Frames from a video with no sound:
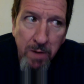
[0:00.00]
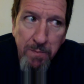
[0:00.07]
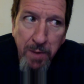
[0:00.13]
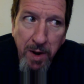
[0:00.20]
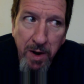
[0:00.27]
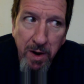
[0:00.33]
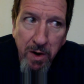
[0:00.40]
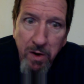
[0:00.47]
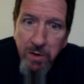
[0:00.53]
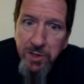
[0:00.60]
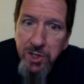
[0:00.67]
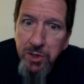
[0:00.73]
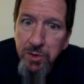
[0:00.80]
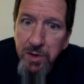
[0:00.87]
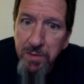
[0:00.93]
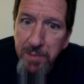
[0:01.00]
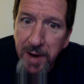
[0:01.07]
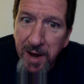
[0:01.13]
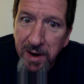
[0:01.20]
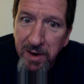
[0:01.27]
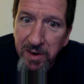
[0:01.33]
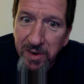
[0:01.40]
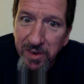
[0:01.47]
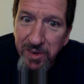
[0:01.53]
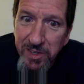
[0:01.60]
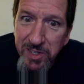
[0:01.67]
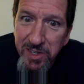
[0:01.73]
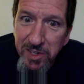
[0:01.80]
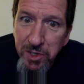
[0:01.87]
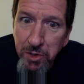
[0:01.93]
but her two
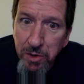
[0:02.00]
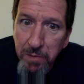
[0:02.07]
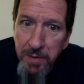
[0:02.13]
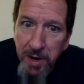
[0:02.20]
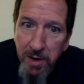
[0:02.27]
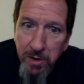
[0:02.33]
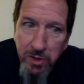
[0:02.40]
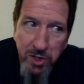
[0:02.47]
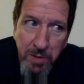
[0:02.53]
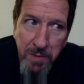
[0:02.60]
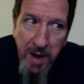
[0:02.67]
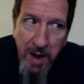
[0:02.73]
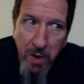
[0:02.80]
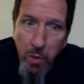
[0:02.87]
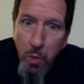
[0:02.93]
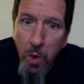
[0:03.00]
competitors, the two competitors that matter,